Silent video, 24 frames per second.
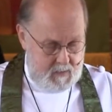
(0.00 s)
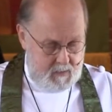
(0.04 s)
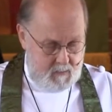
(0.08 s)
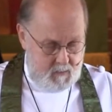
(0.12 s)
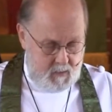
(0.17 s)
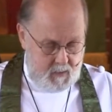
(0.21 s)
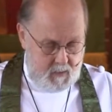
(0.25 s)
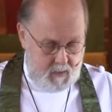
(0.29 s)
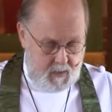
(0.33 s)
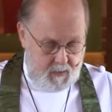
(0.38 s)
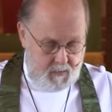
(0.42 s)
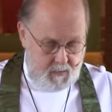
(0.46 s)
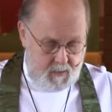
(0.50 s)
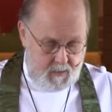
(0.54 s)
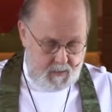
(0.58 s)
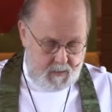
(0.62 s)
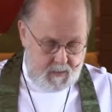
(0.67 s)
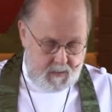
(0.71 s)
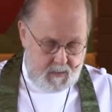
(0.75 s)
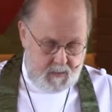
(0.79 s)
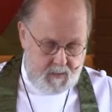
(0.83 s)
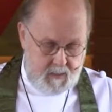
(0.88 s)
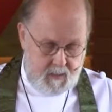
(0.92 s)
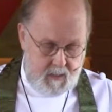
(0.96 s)
while others
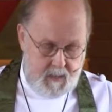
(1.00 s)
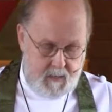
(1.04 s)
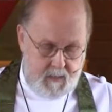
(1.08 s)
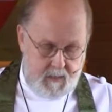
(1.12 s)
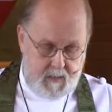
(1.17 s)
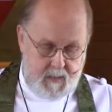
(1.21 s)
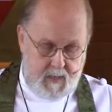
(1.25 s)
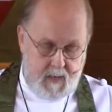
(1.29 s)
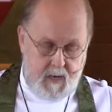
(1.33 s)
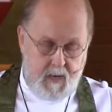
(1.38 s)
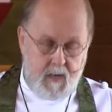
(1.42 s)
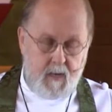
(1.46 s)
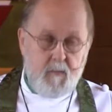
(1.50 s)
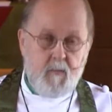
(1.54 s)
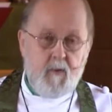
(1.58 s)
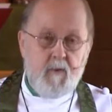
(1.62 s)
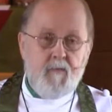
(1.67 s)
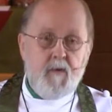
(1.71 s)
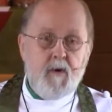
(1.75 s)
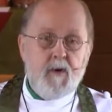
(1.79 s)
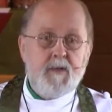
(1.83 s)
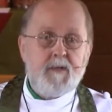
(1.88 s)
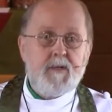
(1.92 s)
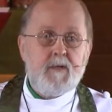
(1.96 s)
indicate a
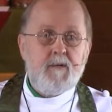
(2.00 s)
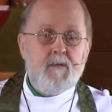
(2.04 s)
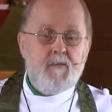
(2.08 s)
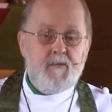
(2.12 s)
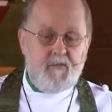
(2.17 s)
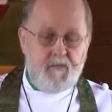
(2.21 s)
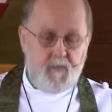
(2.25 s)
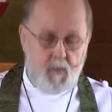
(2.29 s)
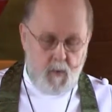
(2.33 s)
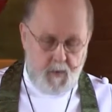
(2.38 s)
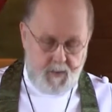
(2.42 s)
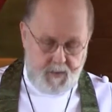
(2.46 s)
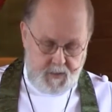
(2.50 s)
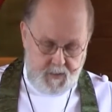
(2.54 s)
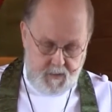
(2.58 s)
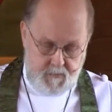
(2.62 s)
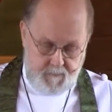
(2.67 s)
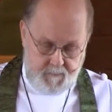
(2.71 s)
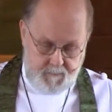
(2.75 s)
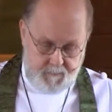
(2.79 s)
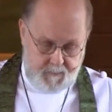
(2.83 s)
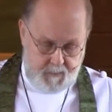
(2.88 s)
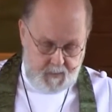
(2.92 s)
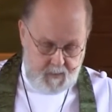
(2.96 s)
reversal of
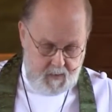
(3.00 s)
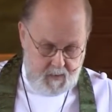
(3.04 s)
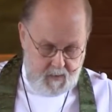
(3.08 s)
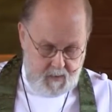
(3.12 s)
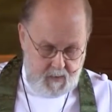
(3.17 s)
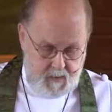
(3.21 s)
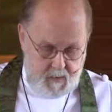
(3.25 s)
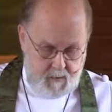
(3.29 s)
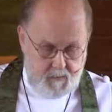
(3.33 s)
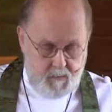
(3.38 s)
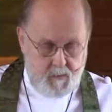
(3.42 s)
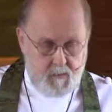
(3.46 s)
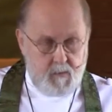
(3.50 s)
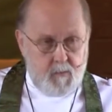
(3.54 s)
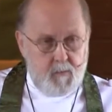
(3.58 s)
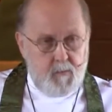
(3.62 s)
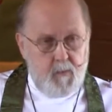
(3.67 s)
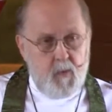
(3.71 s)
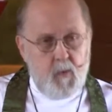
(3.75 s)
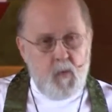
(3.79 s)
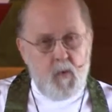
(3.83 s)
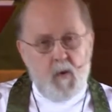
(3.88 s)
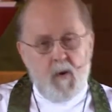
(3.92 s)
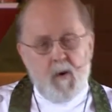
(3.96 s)
fortune for the
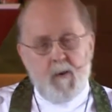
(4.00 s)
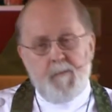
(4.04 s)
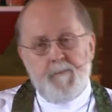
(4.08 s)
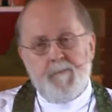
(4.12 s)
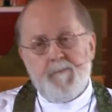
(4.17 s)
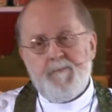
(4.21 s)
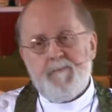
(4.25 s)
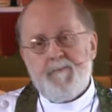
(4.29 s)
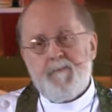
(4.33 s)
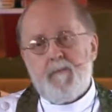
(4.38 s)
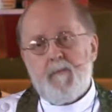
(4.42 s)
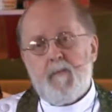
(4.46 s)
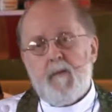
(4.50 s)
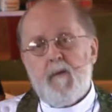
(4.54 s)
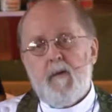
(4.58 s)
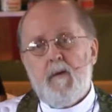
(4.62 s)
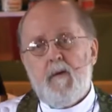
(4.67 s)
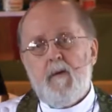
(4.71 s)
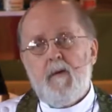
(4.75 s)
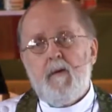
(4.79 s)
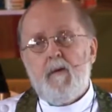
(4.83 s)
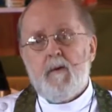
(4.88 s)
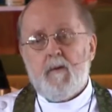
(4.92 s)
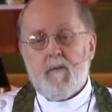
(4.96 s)
poor
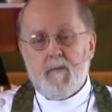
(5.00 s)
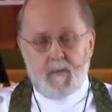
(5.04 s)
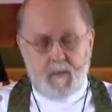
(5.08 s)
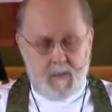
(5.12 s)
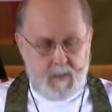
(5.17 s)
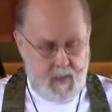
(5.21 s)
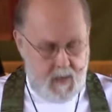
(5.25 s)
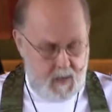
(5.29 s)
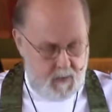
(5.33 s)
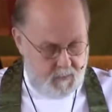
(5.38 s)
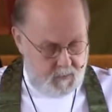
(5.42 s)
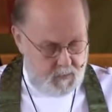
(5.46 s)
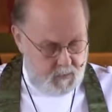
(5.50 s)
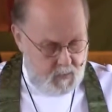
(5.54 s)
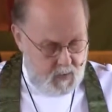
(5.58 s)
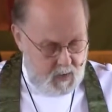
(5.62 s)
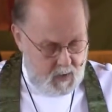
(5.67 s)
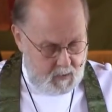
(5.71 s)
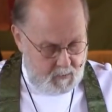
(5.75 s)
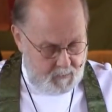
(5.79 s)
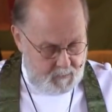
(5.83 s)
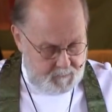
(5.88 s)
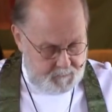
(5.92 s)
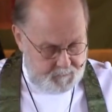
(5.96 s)
or the
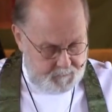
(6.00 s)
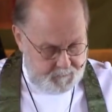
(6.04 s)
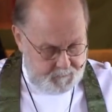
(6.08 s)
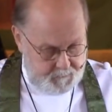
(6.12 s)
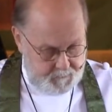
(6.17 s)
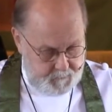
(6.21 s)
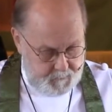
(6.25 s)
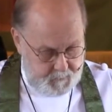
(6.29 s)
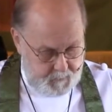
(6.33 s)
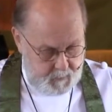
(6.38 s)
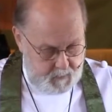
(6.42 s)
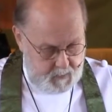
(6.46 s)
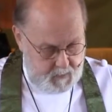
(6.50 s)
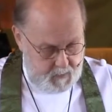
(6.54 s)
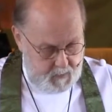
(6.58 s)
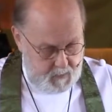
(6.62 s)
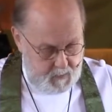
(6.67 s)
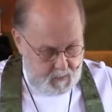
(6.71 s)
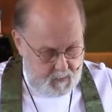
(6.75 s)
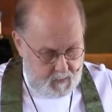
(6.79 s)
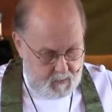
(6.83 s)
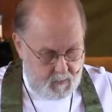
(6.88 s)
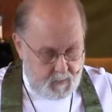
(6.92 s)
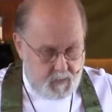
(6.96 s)
downtrodden,
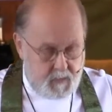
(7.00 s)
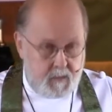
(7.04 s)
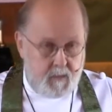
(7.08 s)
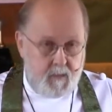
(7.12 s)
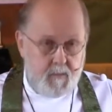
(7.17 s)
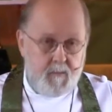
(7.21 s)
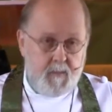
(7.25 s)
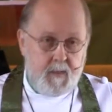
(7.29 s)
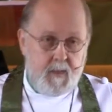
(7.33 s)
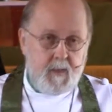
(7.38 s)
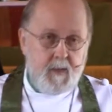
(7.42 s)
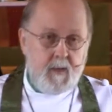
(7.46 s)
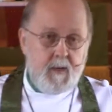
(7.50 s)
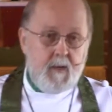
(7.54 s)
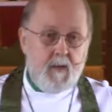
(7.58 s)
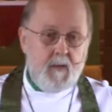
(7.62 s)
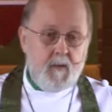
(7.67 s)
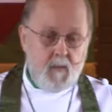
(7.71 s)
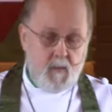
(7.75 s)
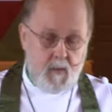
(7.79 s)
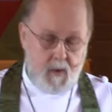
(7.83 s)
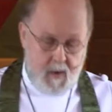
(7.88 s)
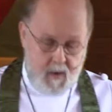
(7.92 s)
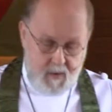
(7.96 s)
which can be
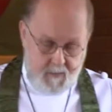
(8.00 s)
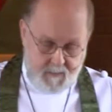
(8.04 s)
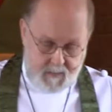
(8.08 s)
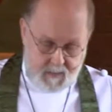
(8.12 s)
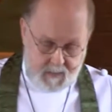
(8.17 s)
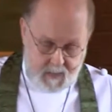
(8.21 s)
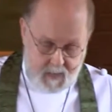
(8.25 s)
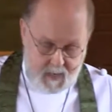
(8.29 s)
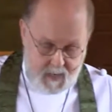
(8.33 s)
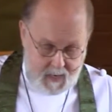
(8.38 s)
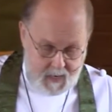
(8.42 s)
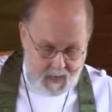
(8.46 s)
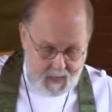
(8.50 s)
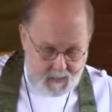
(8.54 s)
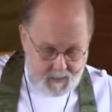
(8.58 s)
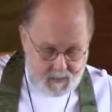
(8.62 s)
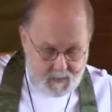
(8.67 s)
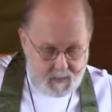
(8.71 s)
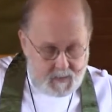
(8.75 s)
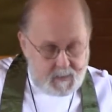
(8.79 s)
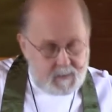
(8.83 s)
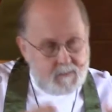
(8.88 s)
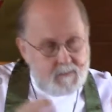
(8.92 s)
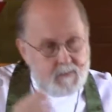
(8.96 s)
another way of saying,
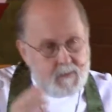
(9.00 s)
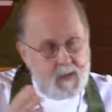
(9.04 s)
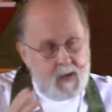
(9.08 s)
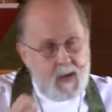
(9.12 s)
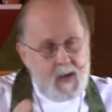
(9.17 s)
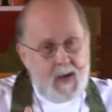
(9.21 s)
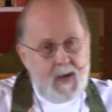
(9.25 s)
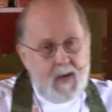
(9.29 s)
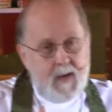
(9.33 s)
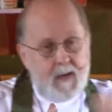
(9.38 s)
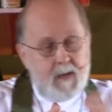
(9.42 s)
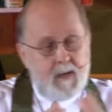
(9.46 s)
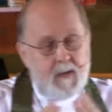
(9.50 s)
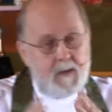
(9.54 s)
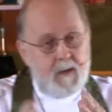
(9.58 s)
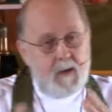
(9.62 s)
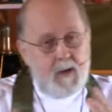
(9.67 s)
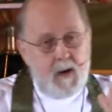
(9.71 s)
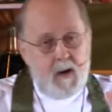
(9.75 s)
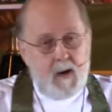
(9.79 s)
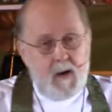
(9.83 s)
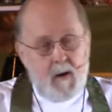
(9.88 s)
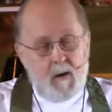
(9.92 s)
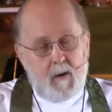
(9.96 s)
just hang in
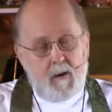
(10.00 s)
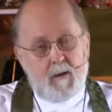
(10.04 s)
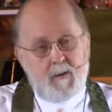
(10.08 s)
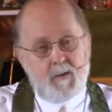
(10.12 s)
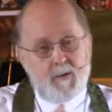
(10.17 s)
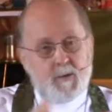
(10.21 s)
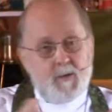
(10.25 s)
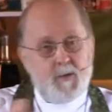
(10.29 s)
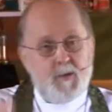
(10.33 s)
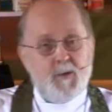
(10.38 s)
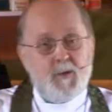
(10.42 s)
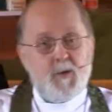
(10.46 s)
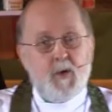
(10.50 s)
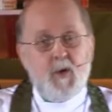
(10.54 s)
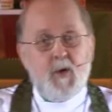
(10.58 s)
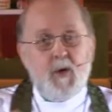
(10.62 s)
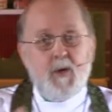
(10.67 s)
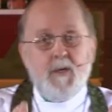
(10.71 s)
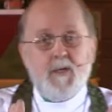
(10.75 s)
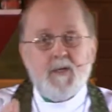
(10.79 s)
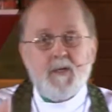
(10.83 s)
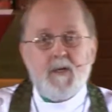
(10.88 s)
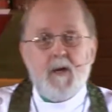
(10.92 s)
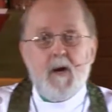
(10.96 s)
there because your
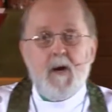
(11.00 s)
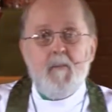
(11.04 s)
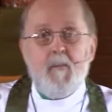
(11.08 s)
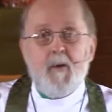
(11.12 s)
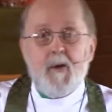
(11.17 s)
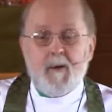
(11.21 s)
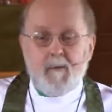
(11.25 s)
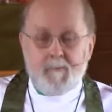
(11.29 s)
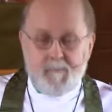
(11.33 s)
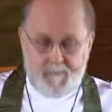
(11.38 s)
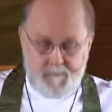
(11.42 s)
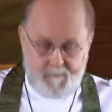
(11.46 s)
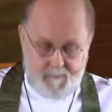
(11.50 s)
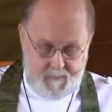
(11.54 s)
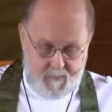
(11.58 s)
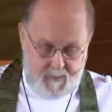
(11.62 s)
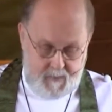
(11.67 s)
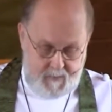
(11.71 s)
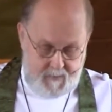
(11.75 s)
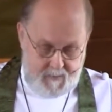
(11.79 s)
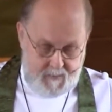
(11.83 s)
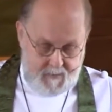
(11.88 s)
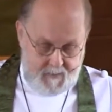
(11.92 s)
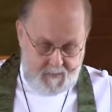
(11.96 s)
turn is coming.
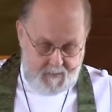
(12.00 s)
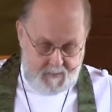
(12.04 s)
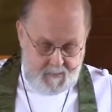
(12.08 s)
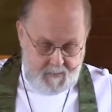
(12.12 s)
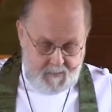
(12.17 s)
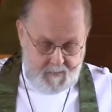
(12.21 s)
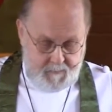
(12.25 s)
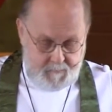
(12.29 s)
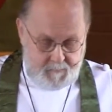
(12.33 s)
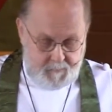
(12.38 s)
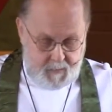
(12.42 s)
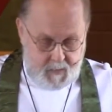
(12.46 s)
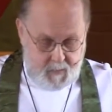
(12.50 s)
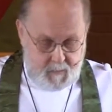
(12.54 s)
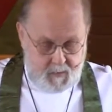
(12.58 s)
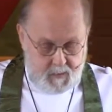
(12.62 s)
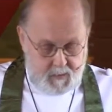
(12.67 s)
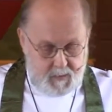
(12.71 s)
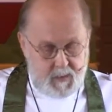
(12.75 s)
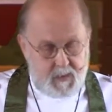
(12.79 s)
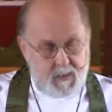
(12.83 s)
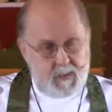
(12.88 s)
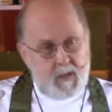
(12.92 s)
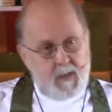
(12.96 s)

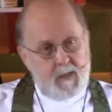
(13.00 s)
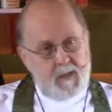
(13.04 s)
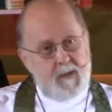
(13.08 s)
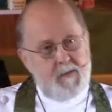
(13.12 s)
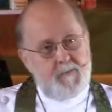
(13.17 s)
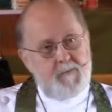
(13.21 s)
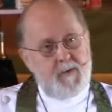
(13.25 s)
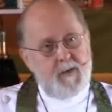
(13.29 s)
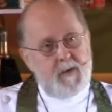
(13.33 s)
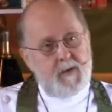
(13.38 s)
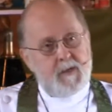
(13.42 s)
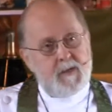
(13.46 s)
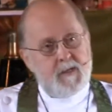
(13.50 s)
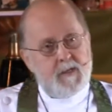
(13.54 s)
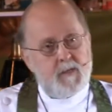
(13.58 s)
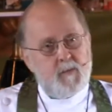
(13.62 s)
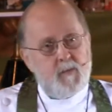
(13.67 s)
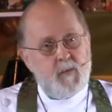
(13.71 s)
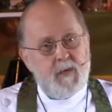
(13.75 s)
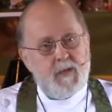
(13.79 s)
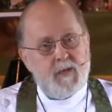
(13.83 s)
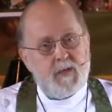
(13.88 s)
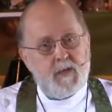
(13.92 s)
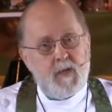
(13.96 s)
But the significance
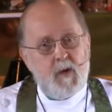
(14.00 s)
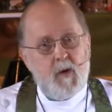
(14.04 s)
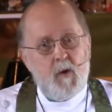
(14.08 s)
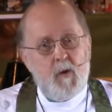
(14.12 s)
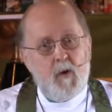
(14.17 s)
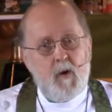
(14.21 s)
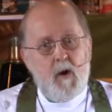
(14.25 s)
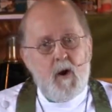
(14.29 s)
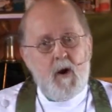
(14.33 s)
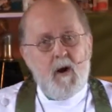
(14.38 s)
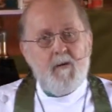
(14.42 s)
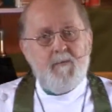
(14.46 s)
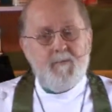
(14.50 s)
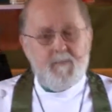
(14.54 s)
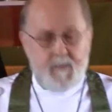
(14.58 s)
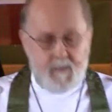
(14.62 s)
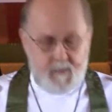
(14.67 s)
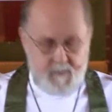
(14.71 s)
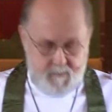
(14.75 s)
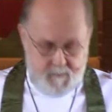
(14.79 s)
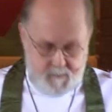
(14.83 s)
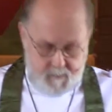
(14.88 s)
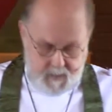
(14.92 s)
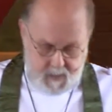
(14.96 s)
we so
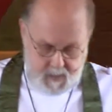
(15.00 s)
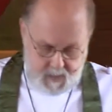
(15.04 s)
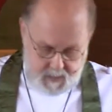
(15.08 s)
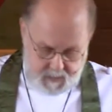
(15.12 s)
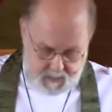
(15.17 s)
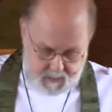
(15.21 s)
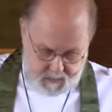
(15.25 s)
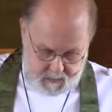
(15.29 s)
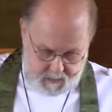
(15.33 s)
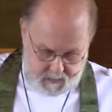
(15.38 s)
often miss